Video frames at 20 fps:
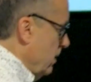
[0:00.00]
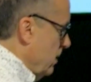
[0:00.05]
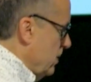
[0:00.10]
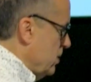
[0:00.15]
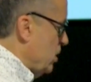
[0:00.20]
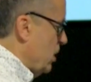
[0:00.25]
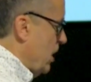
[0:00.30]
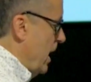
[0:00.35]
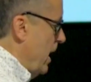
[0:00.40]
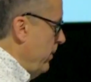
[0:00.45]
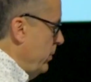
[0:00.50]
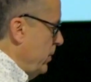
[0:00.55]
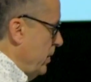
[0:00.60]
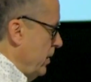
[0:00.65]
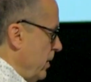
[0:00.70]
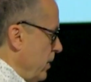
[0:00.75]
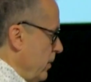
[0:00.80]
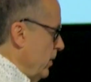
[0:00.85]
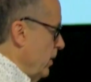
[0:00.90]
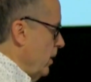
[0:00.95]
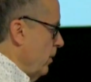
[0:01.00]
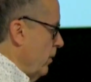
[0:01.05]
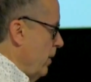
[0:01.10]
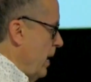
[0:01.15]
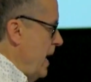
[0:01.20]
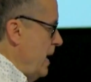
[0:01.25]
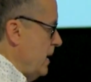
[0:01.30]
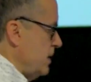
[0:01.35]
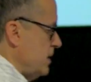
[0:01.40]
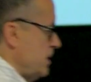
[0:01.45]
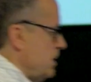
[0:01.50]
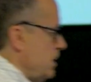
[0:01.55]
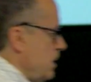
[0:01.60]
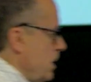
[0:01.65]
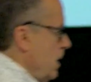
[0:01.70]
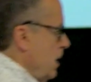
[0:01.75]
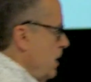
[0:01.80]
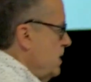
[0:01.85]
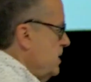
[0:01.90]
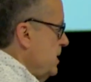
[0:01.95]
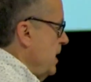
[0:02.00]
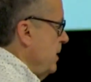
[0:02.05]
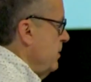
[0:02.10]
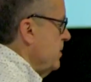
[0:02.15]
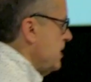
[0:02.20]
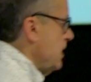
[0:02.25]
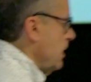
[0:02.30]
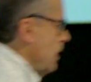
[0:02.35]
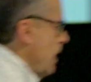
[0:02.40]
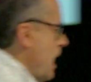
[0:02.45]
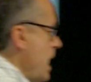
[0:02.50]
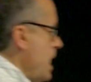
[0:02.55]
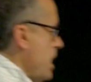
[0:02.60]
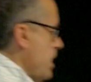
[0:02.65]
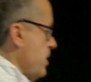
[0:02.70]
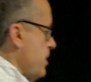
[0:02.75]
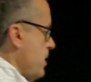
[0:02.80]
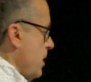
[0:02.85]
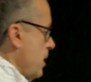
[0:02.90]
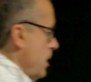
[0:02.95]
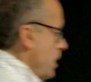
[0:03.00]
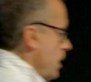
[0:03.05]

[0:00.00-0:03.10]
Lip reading: champion in their ranks. His name is Goliath.